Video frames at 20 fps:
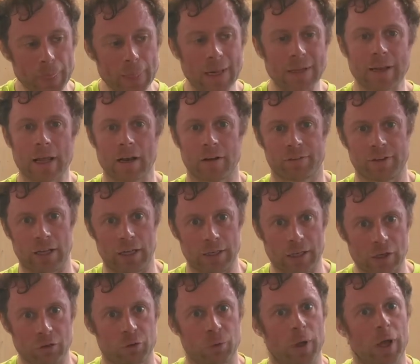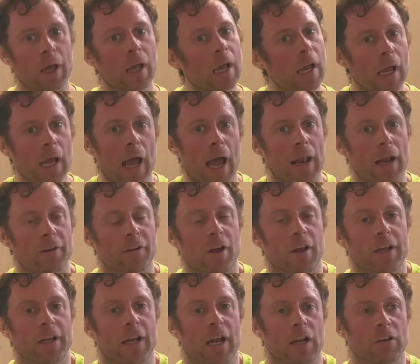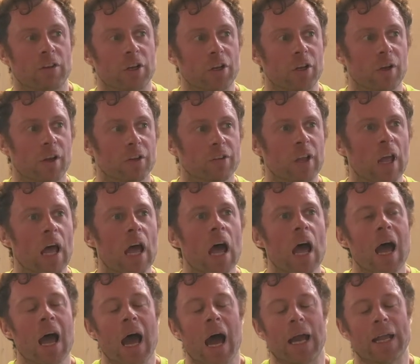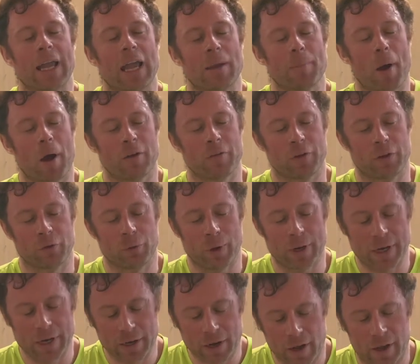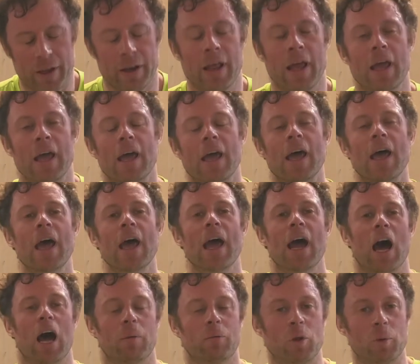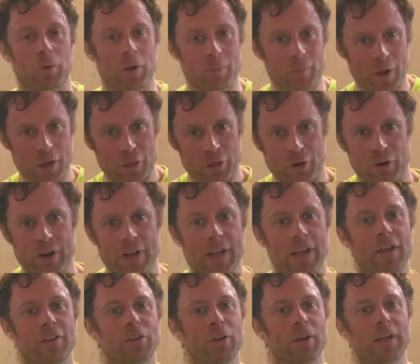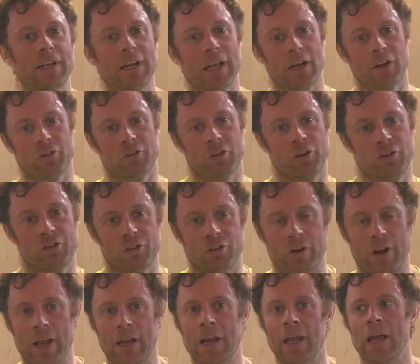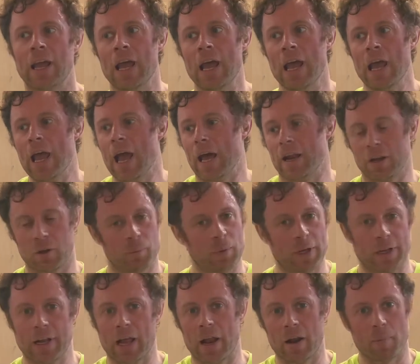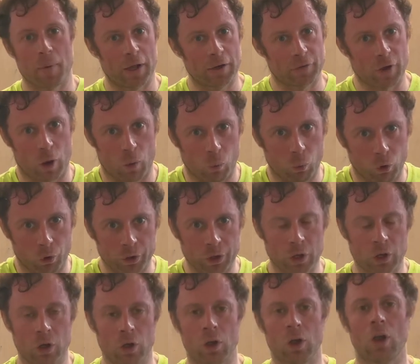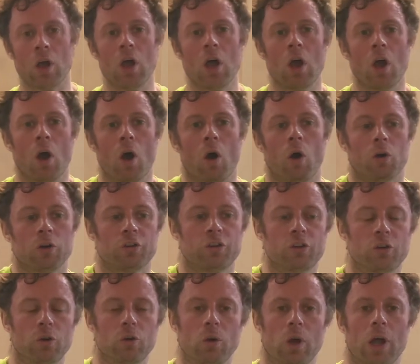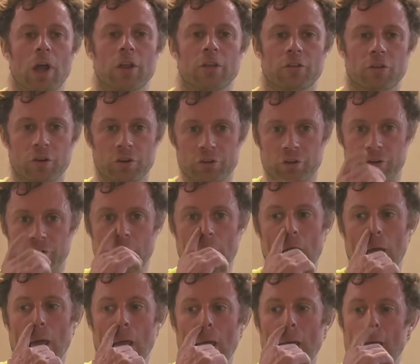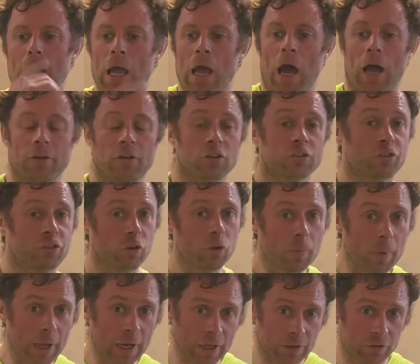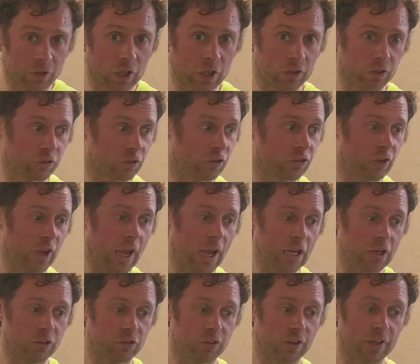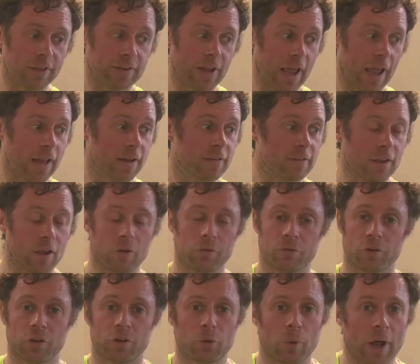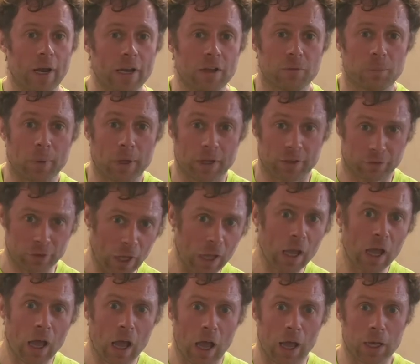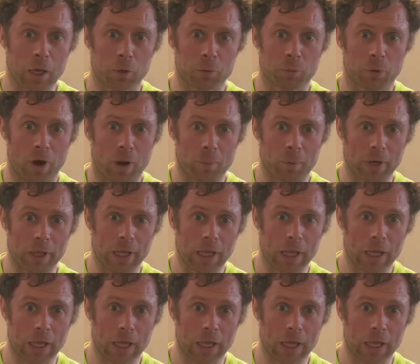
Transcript: Then I settled into it, and I thought I could actually do this. I came off at 29, hopped up, got my 30, so I didn't get a thruster in. Had I completed that, I might have got 1 or 2 thrusters. I took 2 minutes just to change the 10s out for the 20s because I load properly.